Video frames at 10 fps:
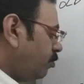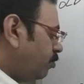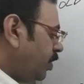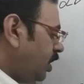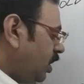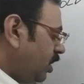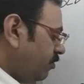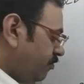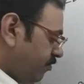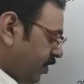
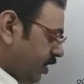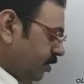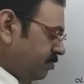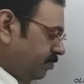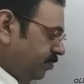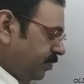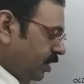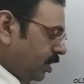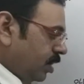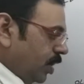B firm,
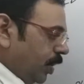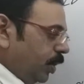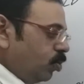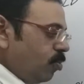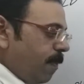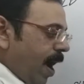new